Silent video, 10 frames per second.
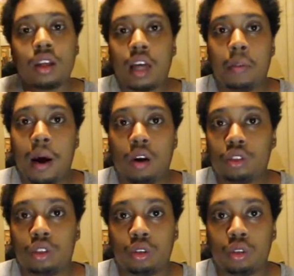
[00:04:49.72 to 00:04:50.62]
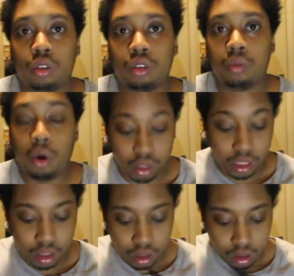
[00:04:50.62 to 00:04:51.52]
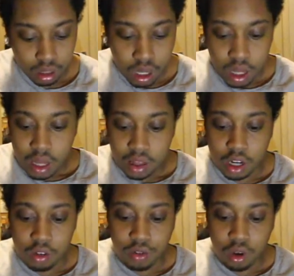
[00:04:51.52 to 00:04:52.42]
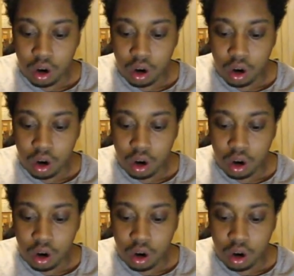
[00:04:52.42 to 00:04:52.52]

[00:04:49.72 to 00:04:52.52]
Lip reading: that powers your processor. Then you've